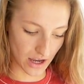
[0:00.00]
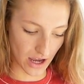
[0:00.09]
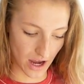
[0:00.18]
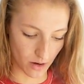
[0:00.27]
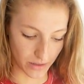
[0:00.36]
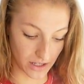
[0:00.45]

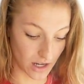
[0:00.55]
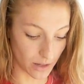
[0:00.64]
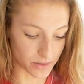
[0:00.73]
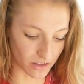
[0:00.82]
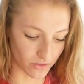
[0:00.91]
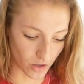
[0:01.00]
how many
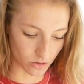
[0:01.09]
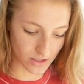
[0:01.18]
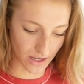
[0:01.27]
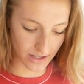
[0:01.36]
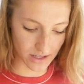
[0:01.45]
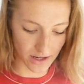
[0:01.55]
cups of oats
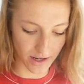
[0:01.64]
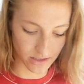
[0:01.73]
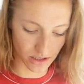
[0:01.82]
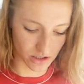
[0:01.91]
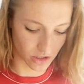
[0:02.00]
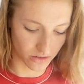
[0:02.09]
I eat as
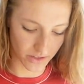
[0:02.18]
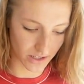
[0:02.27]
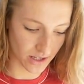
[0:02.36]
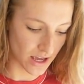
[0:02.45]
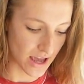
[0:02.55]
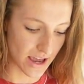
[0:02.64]
a
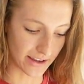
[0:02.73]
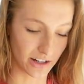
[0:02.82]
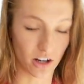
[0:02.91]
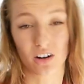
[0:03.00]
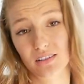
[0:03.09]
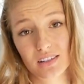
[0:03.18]
serving, and it
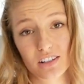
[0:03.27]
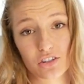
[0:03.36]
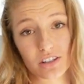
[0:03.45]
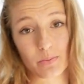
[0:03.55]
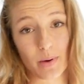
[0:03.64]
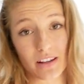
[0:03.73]
honestly
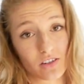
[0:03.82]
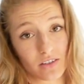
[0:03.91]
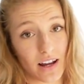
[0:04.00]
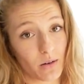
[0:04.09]
just depends on how